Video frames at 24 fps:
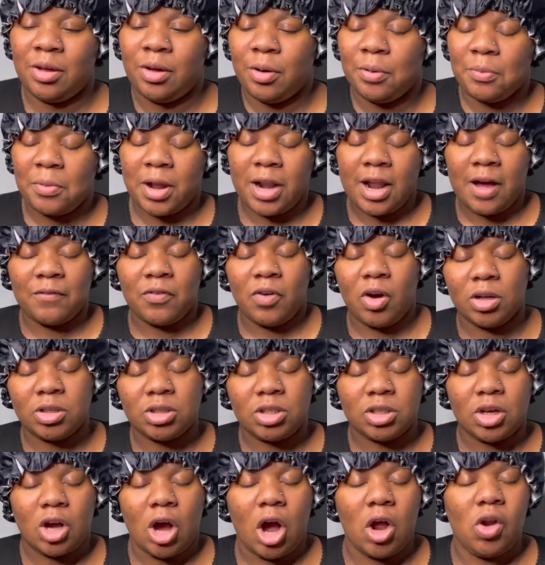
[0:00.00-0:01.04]
When I've gone
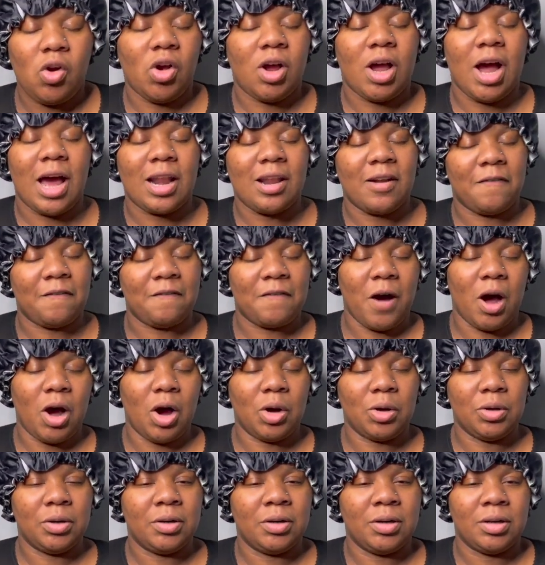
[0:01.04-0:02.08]
to go and look at the
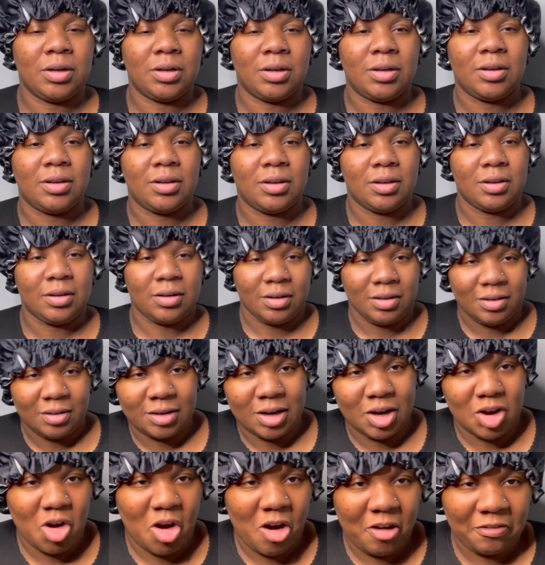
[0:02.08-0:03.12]
phone,
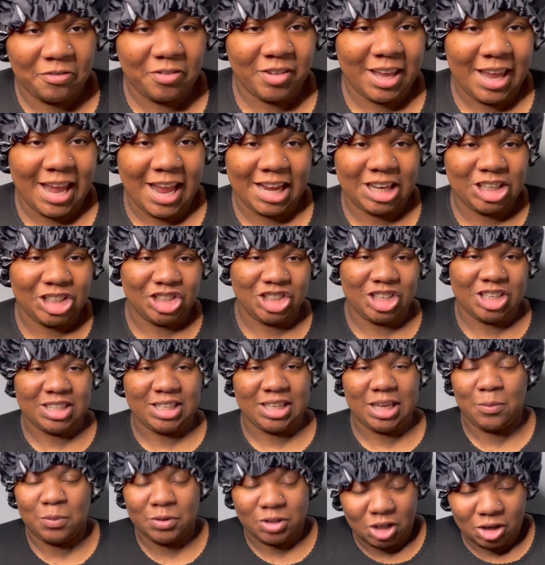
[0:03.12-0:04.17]
the notification,
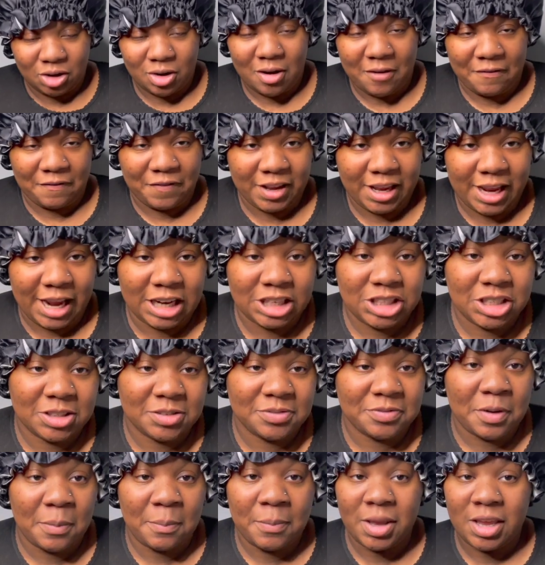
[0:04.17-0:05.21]
it was the notifications
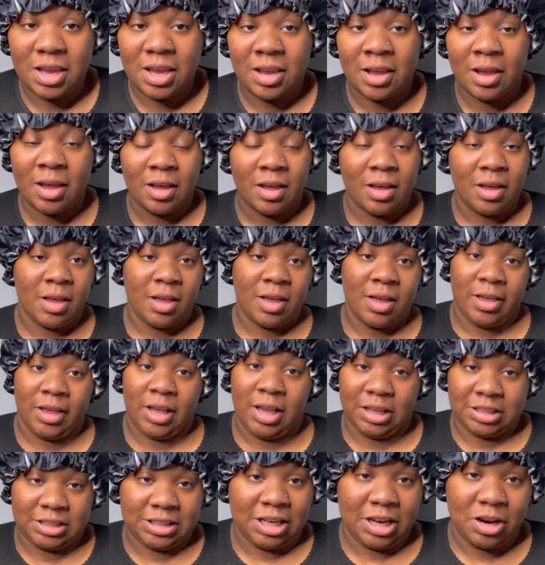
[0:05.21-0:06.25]
for me.
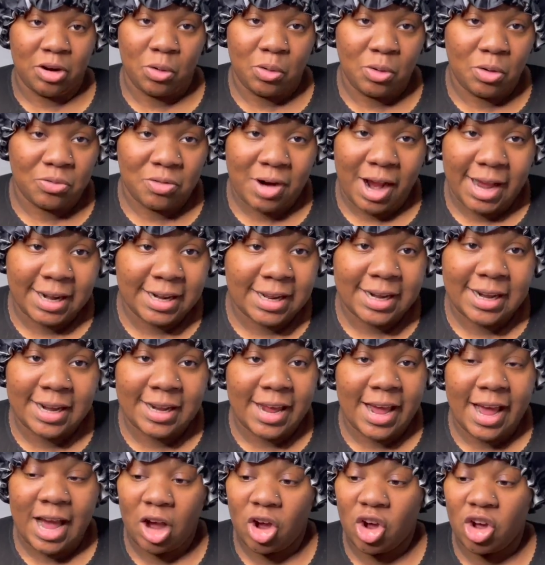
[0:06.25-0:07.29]
You see, all right then and
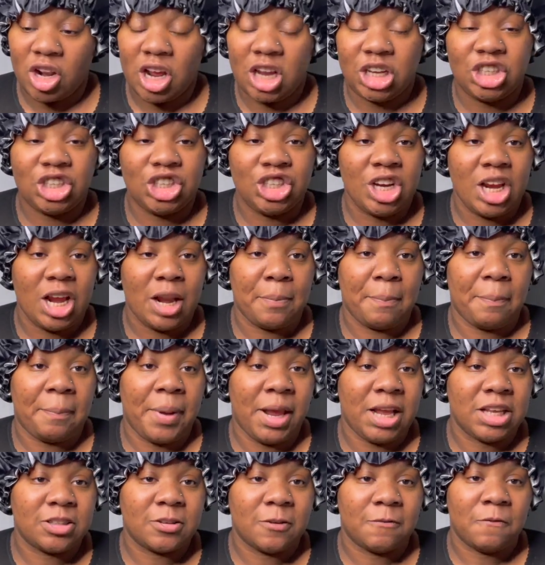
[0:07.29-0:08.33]
there, I could have shit,
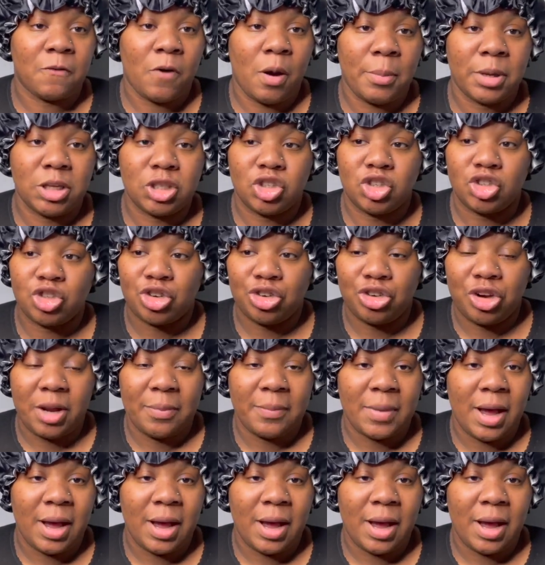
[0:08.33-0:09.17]
piece of vomit, scream